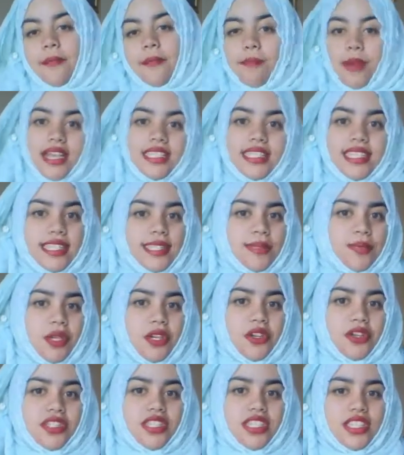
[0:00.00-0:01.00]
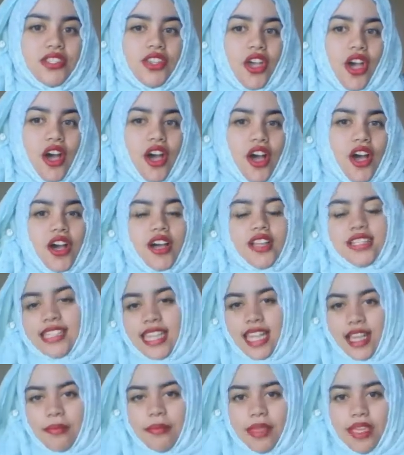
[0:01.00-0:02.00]
bus experiences are.
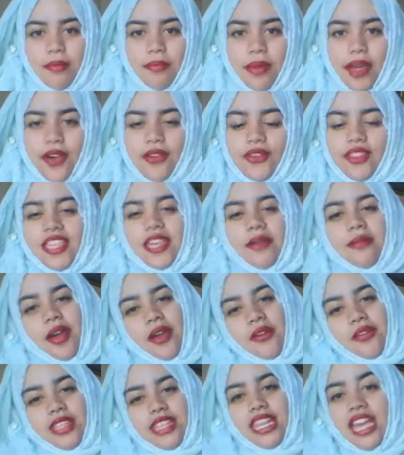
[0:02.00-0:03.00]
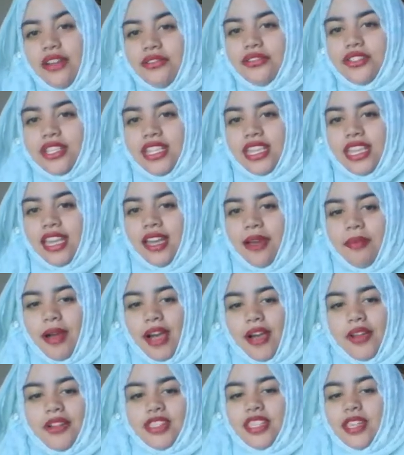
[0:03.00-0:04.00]
Tell me about them. I would love to hear
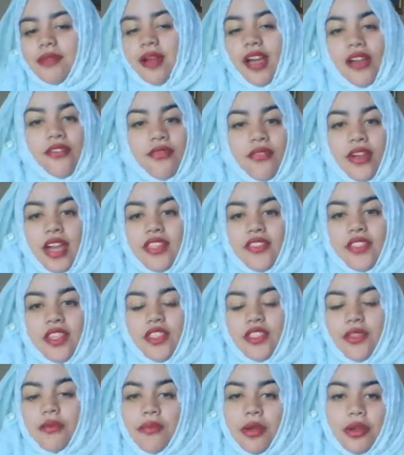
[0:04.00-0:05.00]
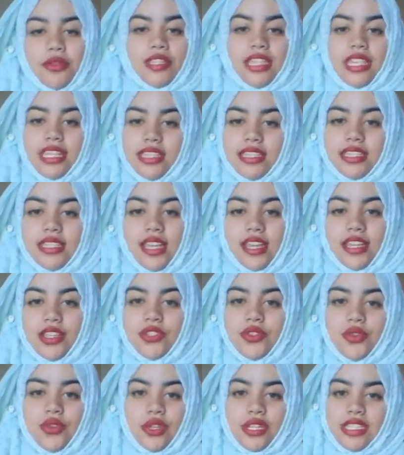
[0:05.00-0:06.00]
about them. I find they're the most entertaining
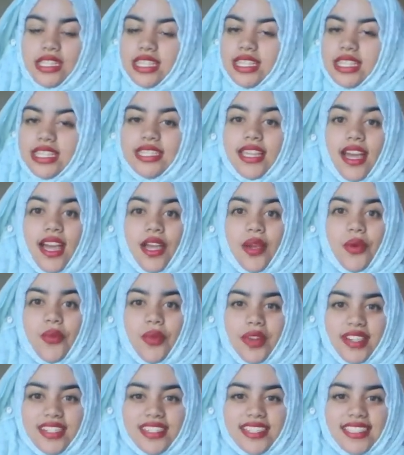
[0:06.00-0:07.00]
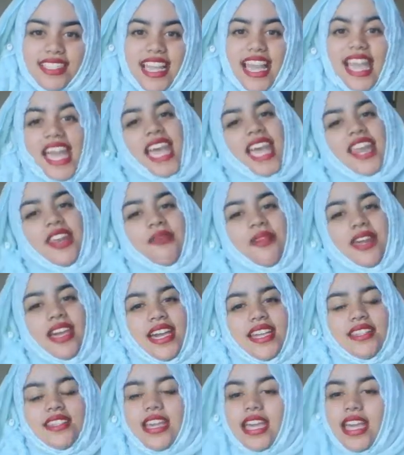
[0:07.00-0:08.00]
stories in the entire world. Anyway
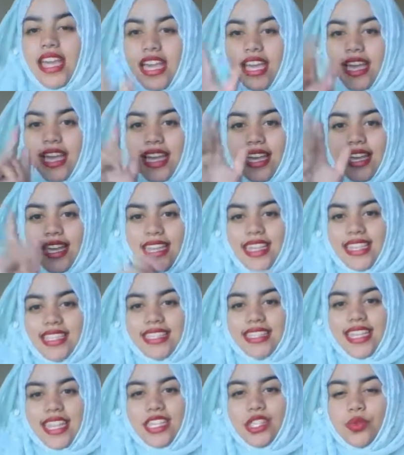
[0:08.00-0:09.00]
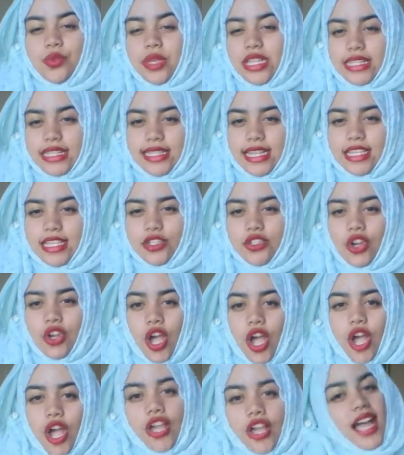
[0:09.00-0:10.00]
guys, stay sweet, stay
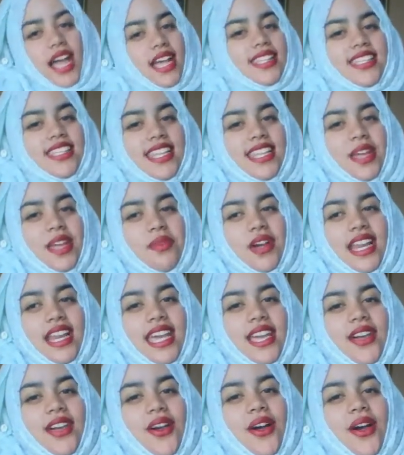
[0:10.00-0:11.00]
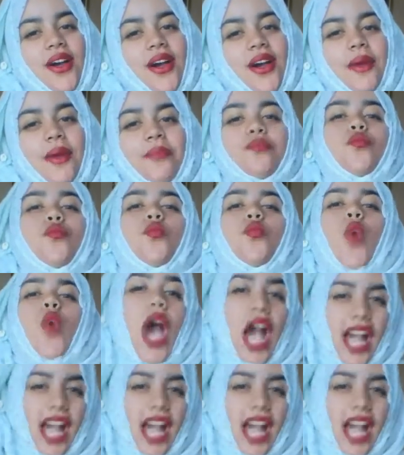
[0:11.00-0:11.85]
strong. Assalamu alaikum.